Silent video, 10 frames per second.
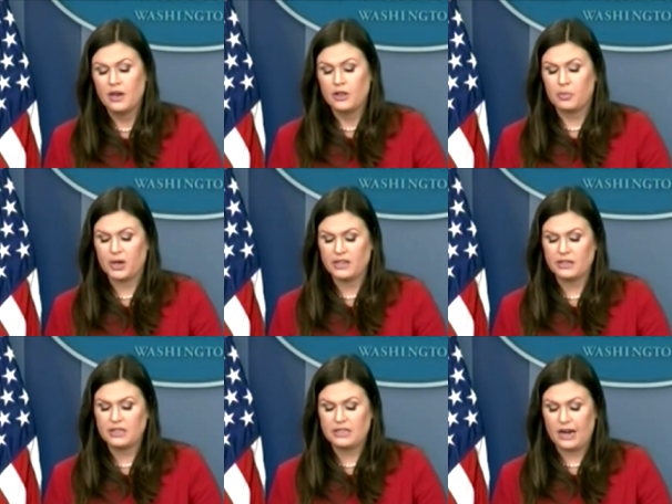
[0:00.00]
The
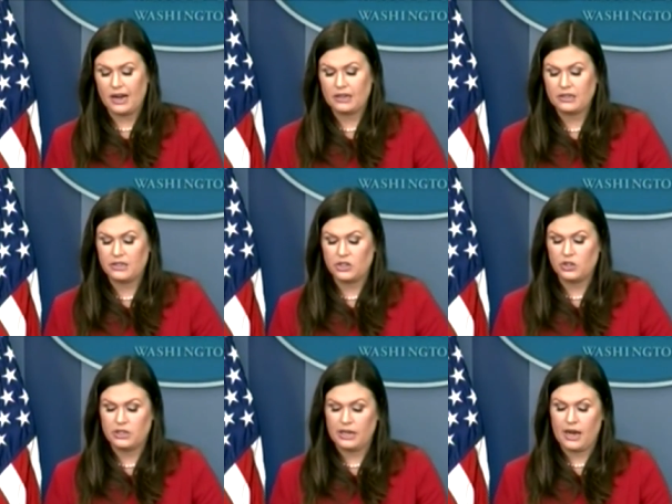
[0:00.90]
president's DACA
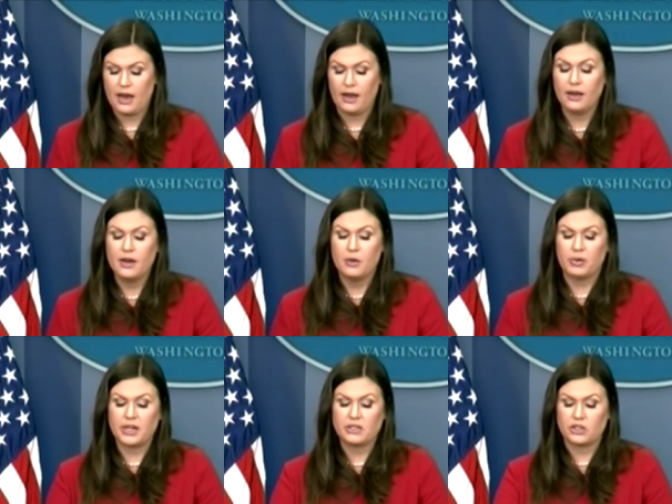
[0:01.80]
decision today
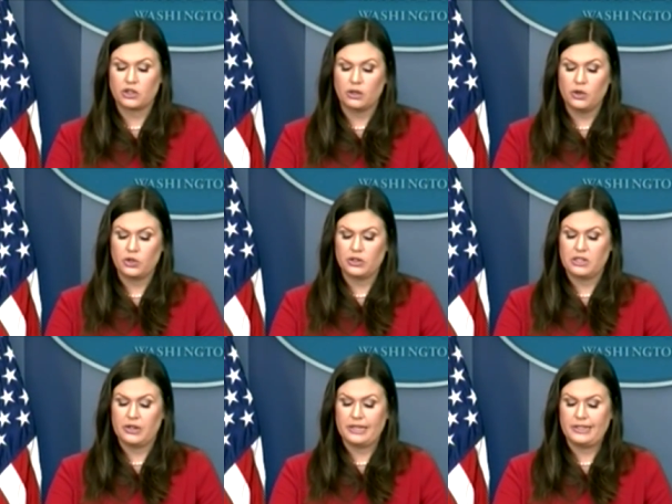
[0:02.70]
brings us closer
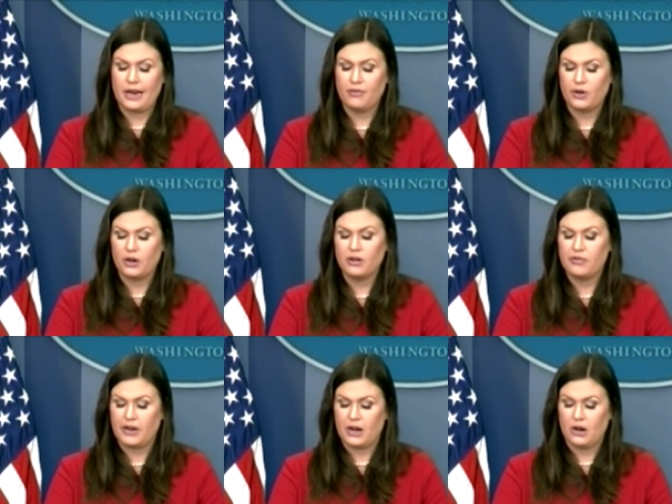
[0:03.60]
to a safer,
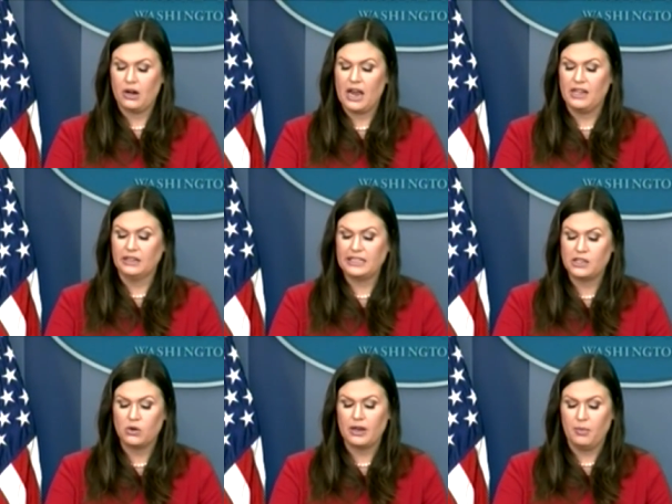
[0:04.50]
fairer, and
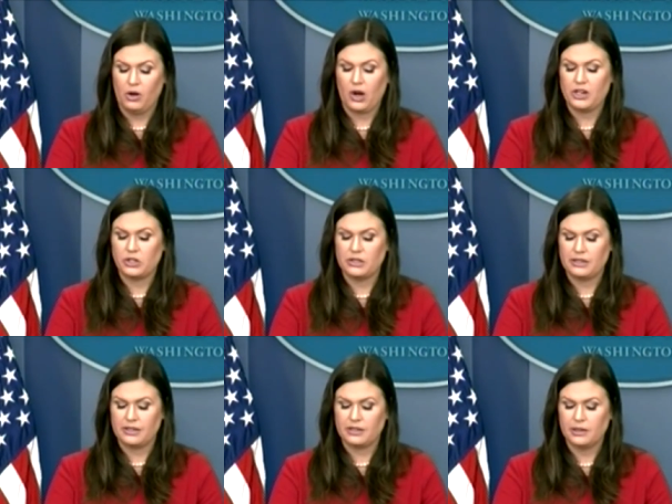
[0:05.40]
legal immigration
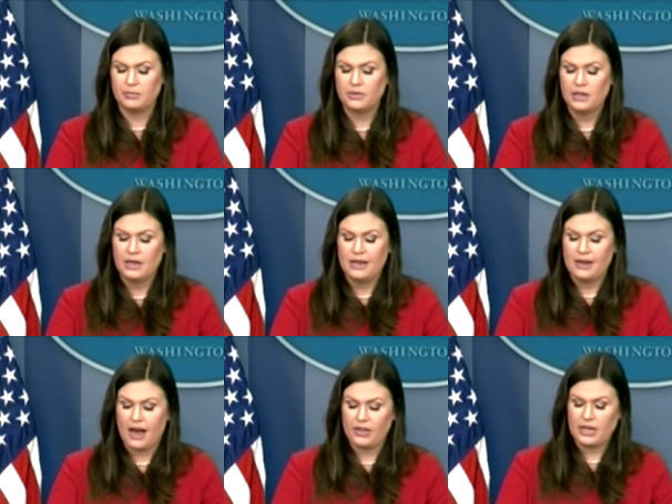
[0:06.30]
system.
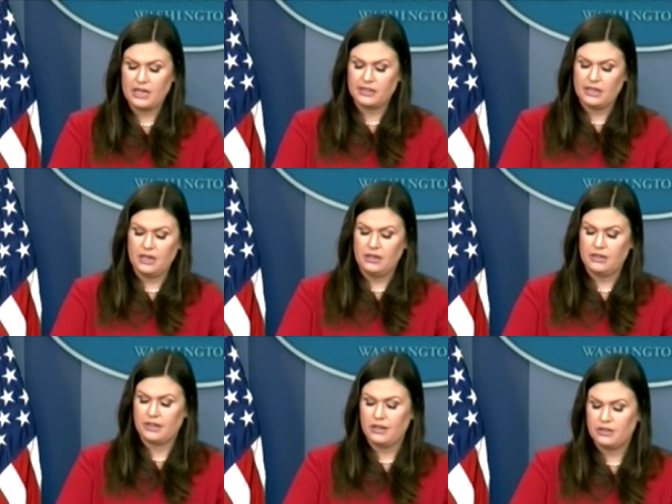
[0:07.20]
Now that he has ended
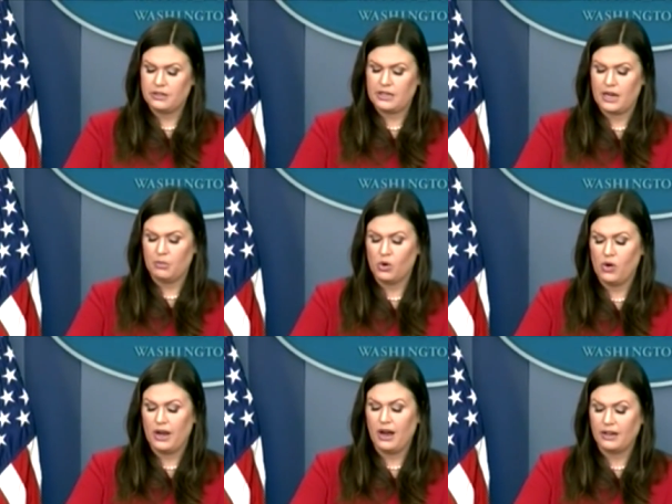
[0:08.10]
this
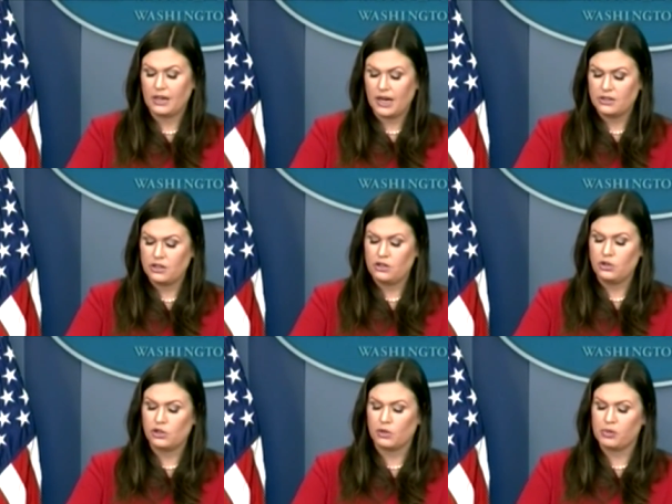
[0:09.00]
unsustainable and
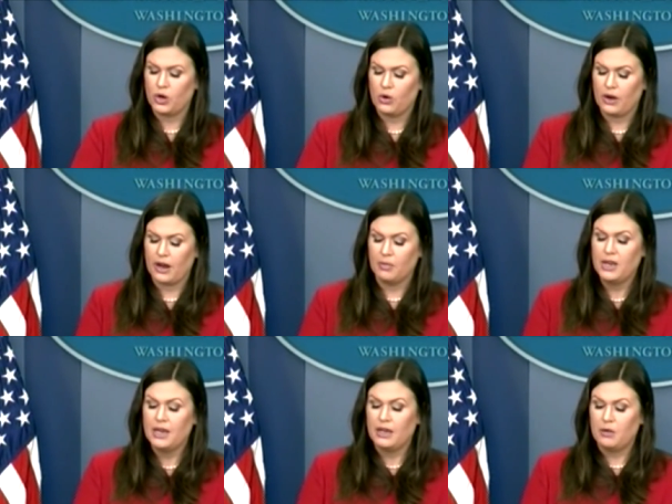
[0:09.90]
unconstitutional program
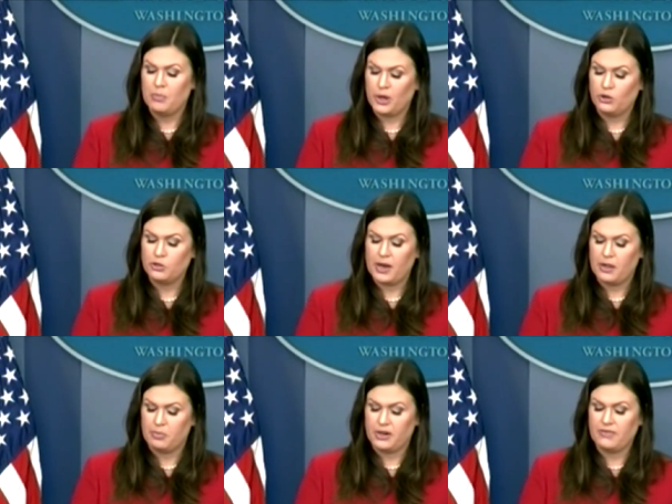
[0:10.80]
imposed by
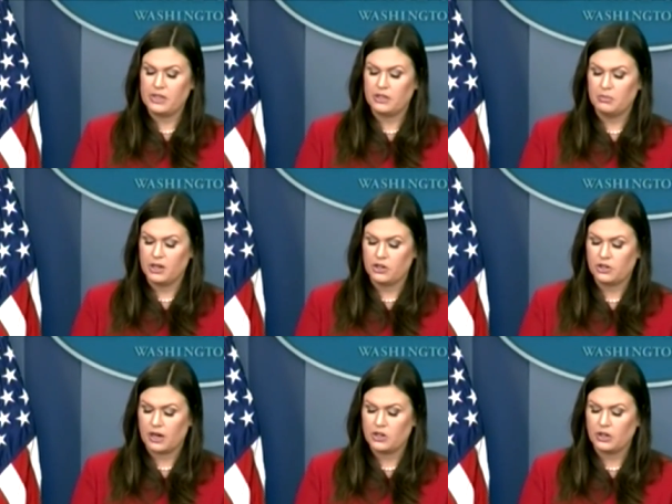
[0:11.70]
the previous
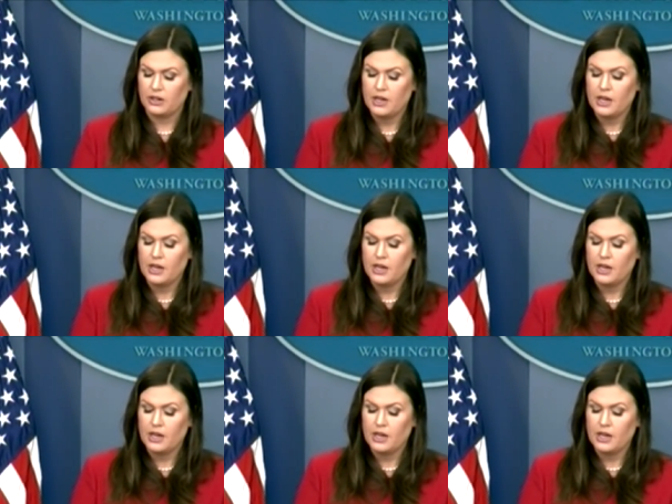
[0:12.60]
administration,